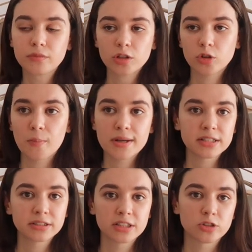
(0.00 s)
You know,
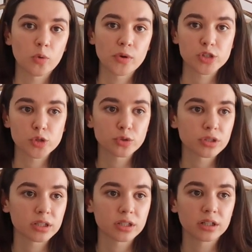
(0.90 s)
master's is always
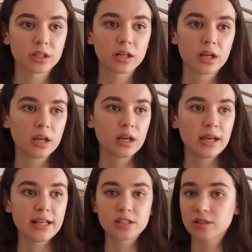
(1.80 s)
shorter,
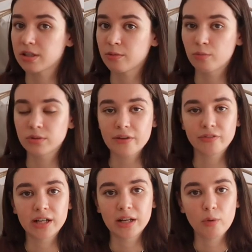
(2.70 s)
it's
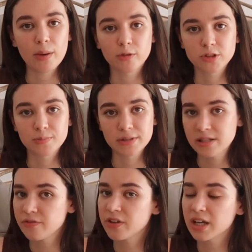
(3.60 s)
definitely way more
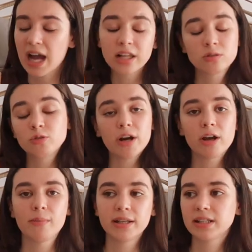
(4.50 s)
specific. I do
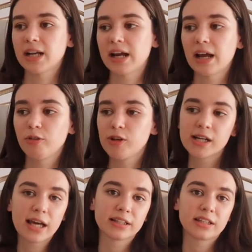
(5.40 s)
recommend it and I really
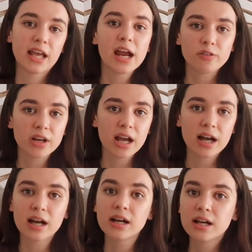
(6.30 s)
like the
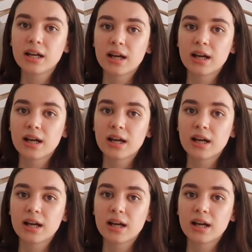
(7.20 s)
area.